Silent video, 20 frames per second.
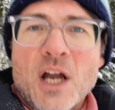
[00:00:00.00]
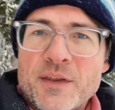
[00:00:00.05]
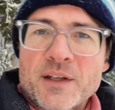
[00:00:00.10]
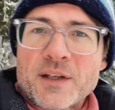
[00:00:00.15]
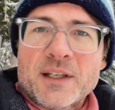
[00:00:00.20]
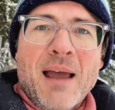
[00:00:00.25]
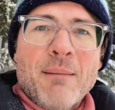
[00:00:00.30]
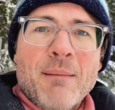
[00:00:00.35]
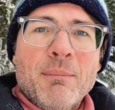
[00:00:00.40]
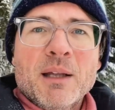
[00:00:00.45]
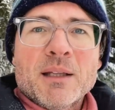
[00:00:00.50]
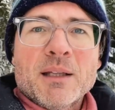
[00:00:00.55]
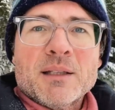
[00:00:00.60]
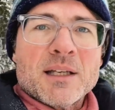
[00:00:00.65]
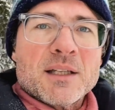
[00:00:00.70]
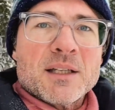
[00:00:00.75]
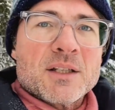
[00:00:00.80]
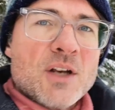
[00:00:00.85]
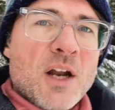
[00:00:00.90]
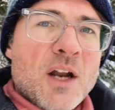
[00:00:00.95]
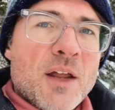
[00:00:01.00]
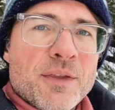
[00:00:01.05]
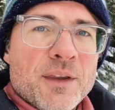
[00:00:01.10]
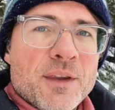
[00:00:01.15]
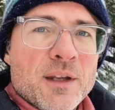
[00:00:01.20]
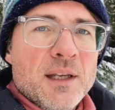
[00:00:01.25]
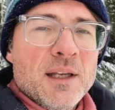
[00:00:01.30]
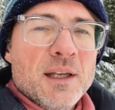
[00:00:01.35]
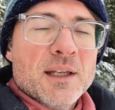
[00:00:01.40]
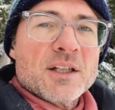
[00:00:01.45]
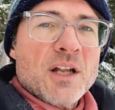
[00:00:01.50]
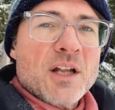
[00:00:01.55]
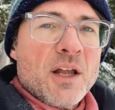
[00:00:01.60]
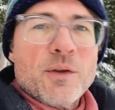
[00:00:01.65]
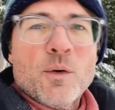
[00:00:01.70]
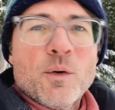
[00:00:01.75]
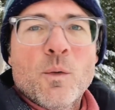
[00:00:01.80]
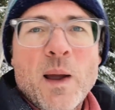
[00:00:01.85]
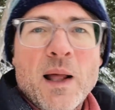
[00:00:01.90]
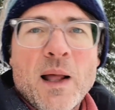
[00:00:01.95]
the tablets, it's not the
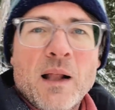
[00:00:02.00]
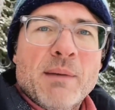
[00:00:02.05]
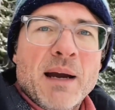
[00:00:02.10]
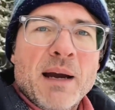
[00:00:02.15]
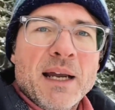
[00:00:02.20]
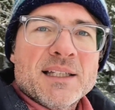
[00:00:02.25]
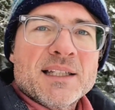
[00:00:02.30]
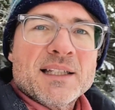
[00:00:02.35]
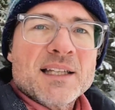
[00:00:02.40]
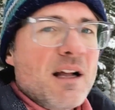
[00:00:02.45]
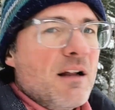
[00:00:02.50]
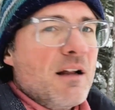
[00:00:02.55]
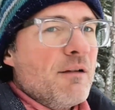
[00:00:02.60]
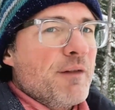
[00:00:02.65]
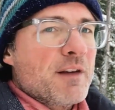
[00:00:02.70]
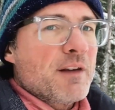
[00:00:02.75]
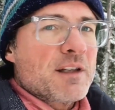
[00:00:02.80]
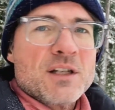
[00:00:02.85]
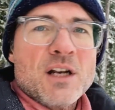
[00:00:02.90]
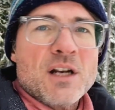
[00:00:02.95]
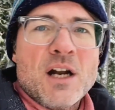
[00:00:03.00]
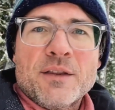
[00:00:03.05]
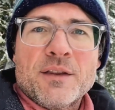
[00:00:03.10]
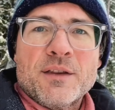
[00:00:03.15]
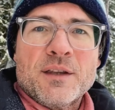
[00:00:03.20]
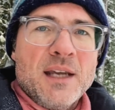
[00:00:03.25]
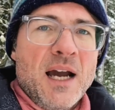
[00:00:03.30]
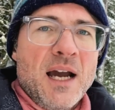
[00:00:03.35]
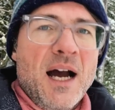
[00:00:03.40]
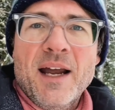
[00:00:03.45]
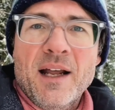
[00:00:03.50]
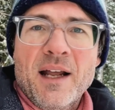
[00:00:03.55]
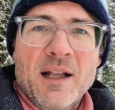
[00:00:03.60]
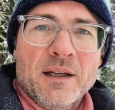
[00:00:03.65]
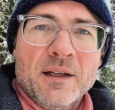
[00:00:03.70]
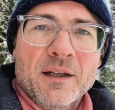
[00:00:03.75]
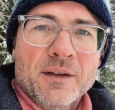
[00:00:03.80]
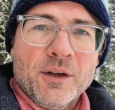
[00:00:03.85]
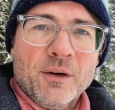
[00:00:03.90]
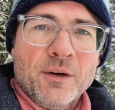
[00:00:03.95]
well by itself, it's not the isle
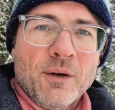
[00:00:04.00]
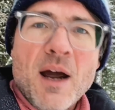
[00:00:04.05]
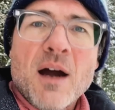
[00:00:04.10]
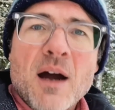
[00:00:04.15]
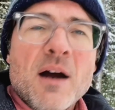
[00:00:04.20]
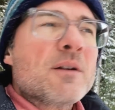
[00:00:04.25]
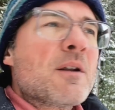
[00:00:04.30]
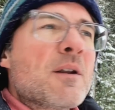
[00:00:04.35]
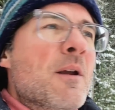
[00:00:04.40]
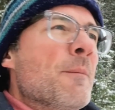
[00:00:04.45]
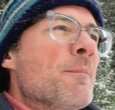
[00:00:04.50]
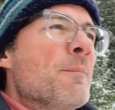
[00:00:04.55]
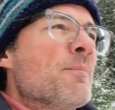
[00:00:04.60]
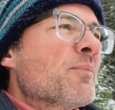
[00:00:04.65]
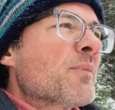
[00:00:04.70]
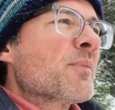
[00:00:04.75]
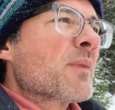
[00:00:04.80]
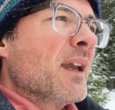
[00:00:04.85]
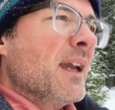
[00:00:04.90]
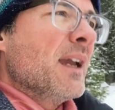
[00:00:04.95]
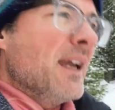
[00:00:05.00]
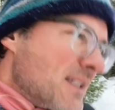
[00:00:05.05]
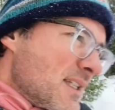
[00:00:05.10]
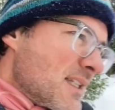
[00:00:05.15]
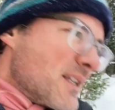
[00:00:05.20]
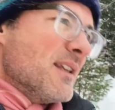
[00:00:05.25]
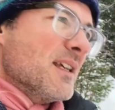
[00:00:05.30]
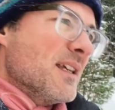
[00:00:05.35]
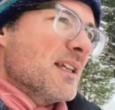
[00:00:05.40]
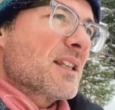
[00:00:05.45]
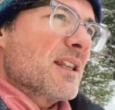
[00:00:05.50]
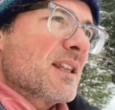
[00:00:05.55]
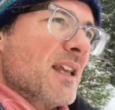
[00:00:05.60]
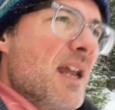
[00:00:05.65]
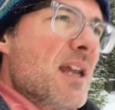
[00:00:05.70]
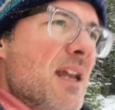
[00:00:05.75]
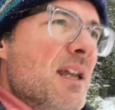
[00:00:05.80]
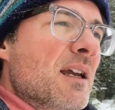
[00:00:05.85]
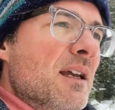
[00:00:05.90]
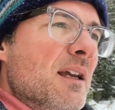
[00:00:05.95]
on the ground. It's this
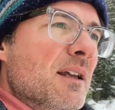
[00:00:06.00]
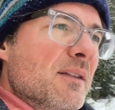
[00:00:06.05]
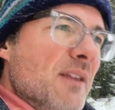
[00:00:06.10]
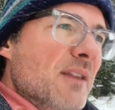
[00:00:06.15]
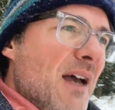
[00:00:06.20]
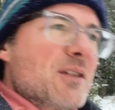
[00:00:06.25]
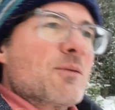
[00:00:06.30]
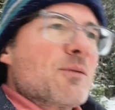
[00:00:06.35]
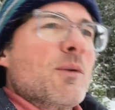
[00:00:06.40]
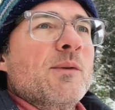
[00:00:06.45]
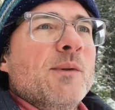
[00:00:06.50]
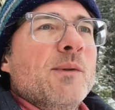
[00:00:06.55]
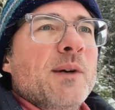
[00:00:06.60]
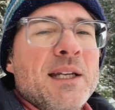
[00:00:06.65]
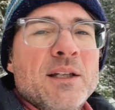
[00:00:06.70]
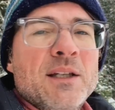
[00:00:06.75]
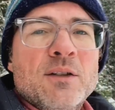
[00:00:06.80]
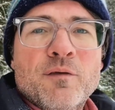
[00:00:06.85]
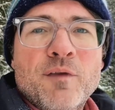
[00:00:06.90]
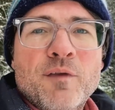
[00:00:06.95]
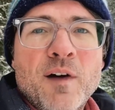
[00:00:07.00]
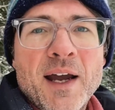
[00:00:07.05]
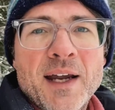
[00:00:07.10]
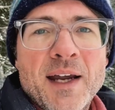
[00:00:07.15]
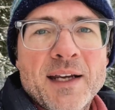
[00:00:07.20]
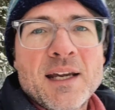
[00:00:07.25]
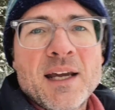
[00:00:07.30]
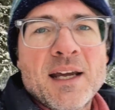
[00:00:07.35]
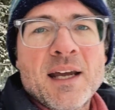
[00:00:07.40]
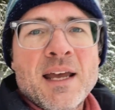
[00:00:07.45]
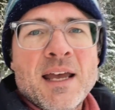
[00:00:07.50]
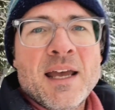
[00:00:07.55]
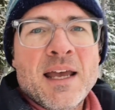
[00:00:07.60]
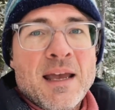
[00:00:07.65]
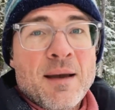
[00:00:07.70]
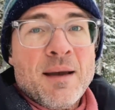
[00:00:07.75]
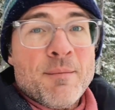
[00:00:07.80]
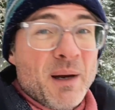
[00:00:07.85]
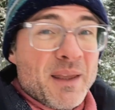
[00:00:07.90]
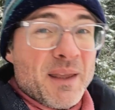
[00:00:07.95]
thing. That's what we need to find.
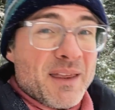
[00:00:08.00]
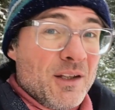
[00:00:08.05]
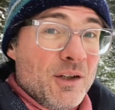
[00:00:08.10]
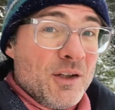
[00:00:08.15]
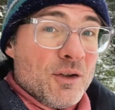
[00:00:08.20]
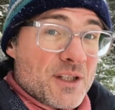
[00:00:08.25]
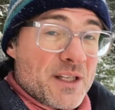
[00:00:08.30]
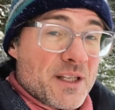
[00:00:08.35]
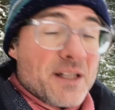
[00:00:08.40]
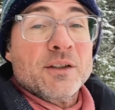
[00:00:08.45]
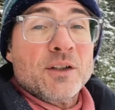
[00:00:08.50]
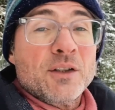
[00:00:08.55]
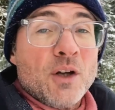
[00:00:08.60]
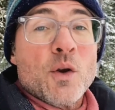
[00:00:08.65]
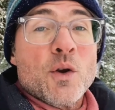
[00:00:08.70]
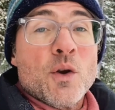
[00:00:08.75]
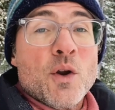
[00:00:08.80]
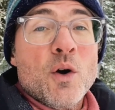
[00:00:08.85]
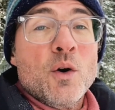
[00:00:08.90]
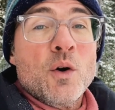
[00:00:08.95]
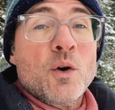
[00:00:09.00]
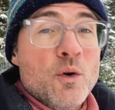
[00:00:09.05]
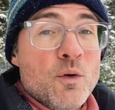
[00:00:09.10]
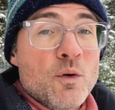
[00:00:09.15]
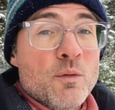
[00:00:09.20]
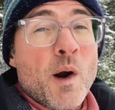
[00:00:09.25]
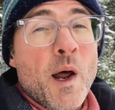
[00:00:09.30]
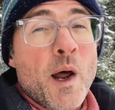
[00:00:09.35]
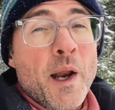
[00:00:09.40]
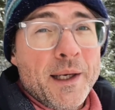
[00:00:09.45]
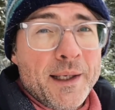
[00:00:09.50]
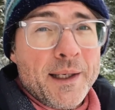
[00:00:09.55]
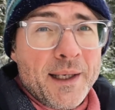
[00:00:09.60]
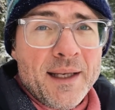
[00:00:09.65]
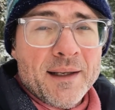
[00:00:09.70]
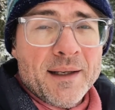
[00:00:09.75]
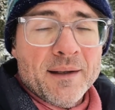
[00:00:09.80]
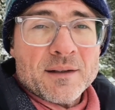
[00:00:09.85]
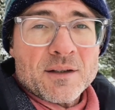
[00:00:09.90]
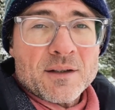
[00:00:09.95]
But you still don't know who brought it
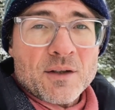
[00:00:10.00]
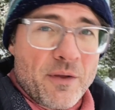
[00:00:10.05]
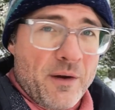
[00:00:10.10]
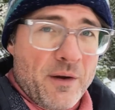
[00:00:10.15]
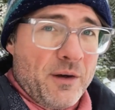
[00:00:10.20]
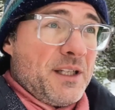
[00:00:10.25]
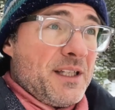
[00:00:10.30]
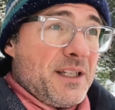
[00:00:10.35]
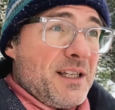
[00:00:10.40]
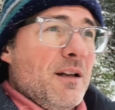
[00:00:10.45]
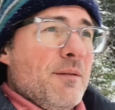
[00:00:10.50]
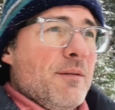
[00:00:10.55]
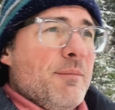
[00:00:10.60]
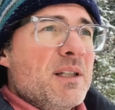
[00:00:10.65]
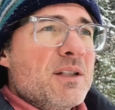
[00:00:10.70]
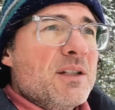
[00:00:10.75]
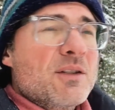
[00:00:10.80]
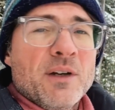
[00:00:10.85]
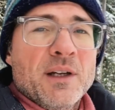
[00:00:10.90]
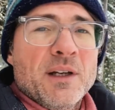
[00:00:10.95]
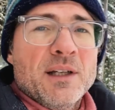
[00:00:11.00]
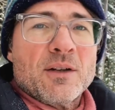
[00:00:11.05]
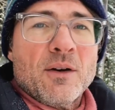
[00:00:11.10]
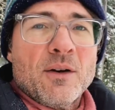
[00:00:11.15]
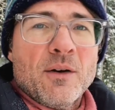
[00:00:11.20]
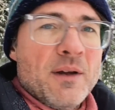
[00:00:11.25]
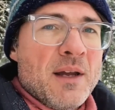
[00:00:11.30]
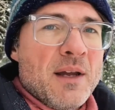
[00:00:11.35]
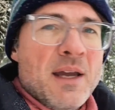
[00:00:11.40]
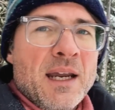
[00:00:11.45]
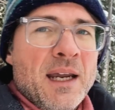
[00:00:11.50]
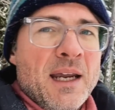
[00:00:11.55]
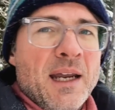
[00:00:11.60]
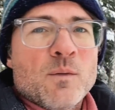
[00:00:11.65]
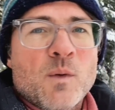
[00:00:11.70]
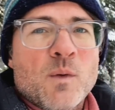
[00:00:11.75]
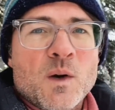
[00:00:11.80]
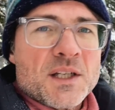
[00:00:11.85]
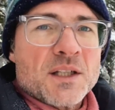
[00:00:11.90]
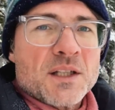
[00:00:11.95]
in. So there's still a mystery. So it
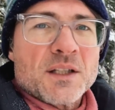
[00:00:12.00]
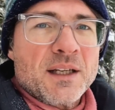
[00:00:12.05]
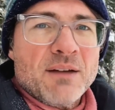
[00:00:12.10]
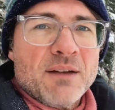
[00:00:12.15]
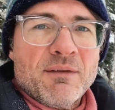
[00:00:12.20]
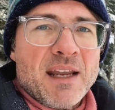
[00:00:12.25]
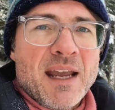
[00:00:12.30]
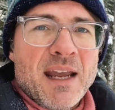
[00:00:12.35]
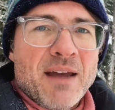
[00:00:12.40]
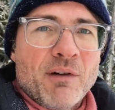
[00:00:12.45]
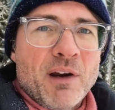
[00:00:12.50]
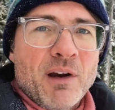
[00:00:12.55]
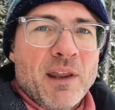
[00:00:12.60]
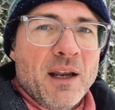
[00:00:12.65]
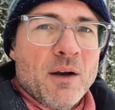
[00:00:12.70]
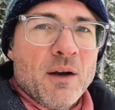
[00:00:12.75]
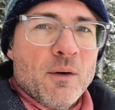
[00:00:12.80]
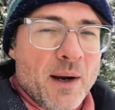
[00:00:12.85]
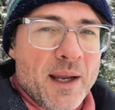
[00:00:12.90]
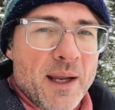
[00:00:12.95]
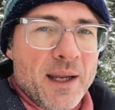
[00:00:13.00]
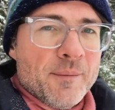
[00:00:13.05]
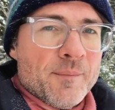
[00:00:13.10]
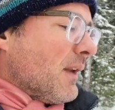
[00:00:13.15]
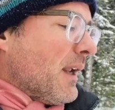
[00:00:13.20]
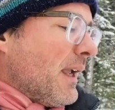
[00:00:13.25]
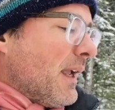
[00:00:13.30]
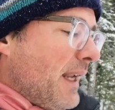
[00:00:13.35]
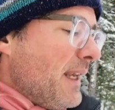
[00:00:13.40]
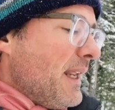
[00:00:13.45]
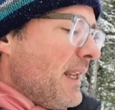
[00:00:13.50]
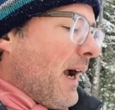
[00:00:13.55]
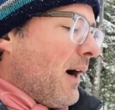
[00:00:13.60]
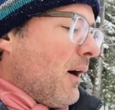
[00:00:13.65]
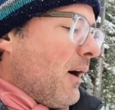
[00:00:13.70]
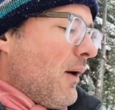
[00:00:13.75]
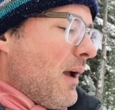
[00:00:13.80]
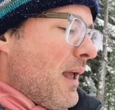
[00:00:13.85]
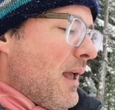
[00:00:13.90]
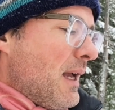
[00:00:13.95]
wasn't giving everything away.
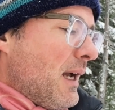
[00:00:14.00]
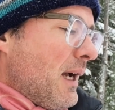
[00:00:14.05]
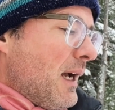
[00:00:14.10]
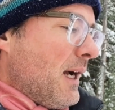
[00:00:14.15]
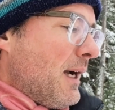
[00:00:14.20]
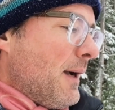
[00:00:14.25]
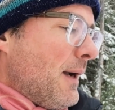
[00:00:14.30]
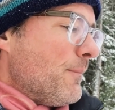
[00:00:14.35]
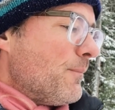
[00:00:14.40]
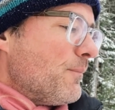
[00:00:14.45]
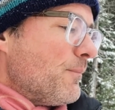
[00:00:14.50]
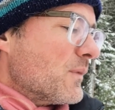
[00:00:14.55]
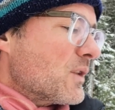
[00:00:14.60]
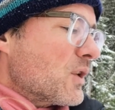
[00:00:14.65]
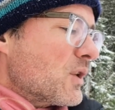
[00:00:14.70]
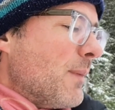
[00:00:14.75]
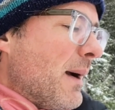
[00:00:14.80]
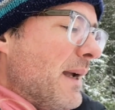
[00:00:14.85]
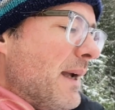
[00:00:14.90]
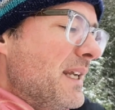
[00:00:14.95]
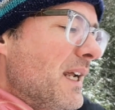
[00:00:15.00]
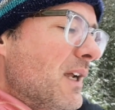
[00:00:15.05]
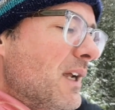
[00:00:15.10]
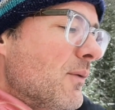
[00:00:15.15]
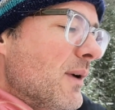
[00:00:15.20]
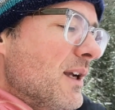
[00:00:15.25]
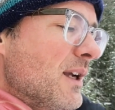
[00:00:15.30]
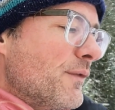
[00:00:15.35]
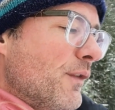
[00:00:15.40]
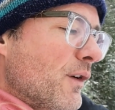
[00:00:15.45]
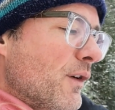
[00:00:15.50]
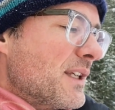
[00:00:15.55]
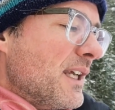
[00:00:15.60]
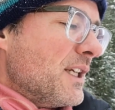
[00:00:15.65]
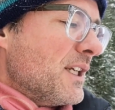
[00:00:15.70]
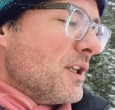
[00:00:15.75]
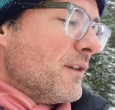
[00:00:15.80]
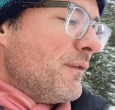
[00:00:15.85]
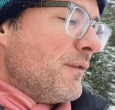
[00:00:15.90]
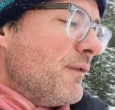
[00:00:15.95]
Anyhow, so my takeaways for
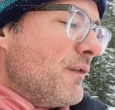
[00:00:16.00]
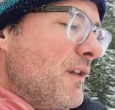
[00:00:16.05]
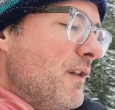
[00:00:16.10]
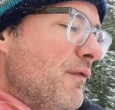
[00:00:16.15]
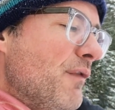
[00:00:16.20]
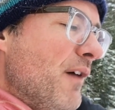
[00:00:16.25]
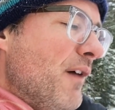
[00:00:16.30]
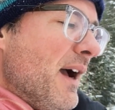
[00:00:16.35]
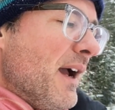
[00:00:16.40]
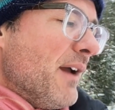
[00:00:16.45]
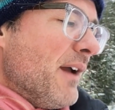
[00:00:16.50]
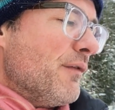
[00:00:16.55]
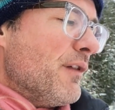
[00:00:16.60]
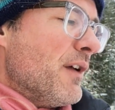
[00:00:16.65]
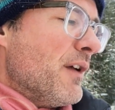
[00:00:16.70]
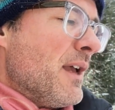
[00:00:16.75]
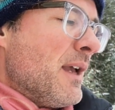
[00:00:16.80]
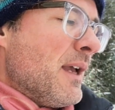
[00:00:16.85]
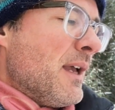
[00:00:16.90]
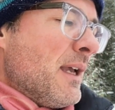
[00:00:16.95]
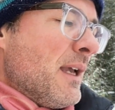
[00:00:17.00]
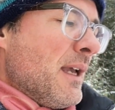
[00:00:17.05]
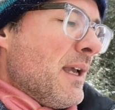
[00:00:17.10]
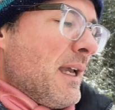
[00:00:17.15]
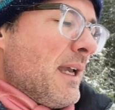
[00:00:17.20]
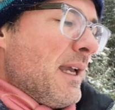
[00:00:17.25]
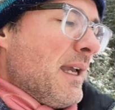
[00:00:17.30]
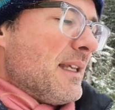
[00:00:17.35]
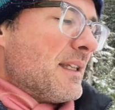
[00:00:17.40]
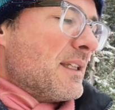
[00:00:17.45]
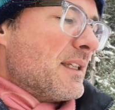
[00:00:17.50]
session 55 is,